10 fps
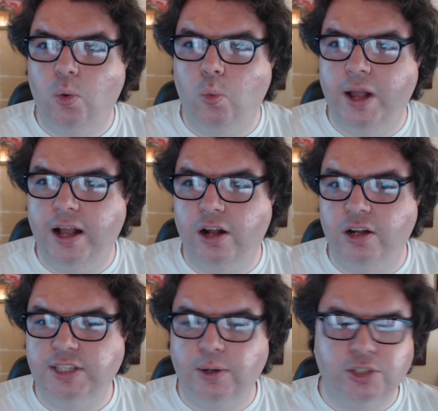
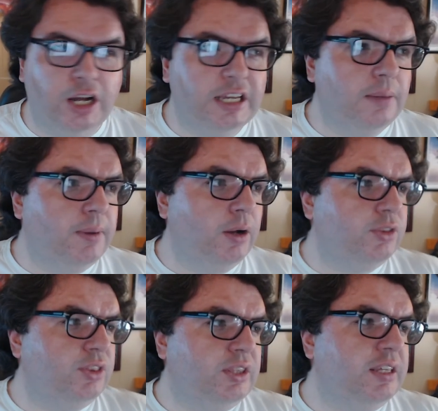where they were talking about
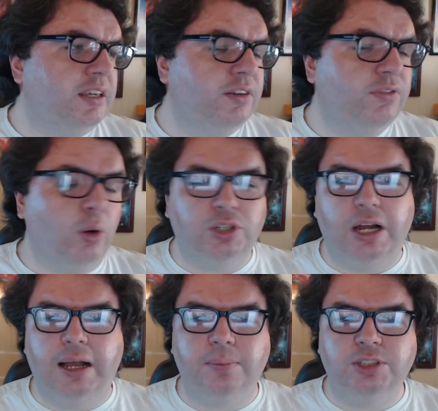the
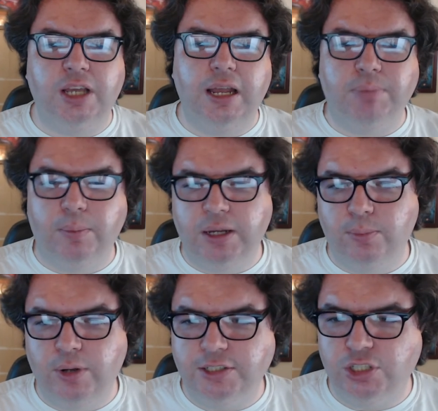Votoms and
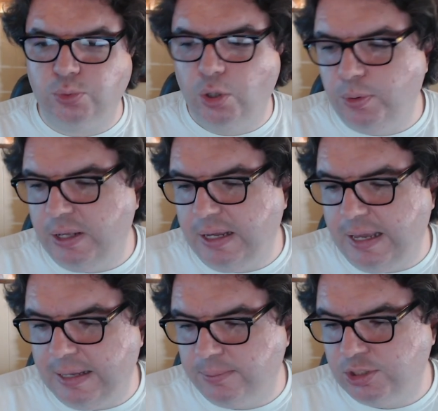Bubblegum Crisis role playing
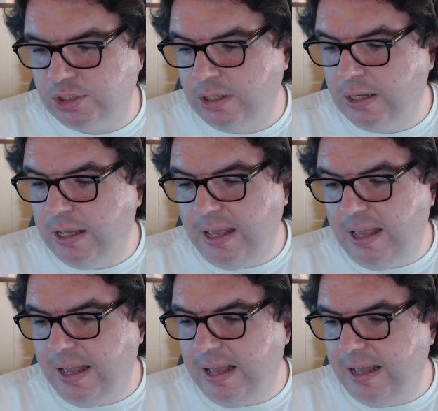games,
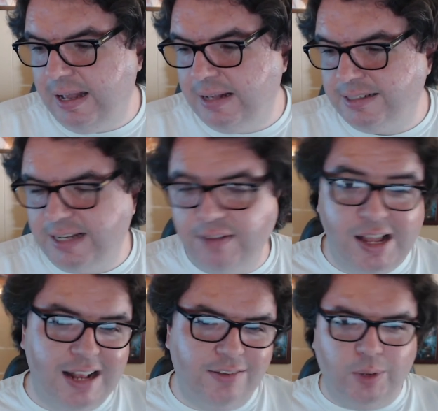and like I've
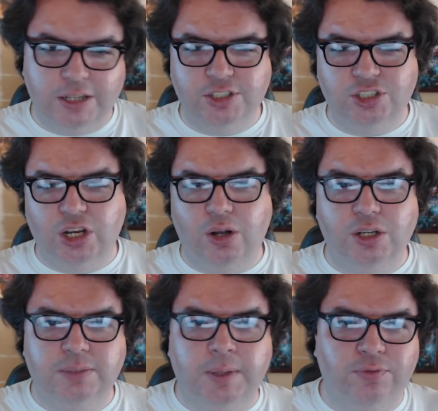never watched these
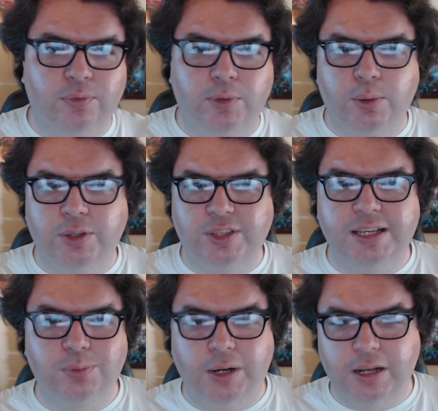shows, and not familiar with
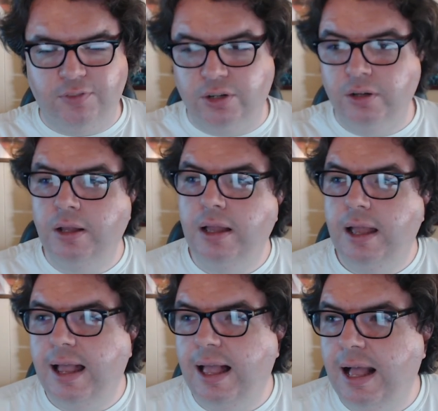these, whatever.
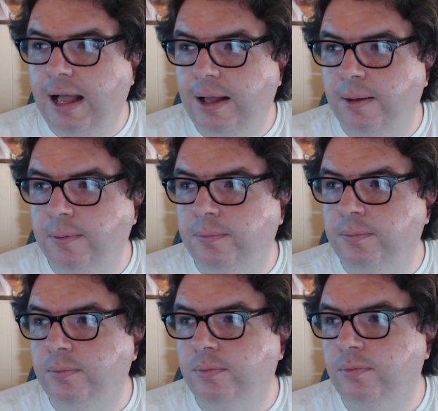Um,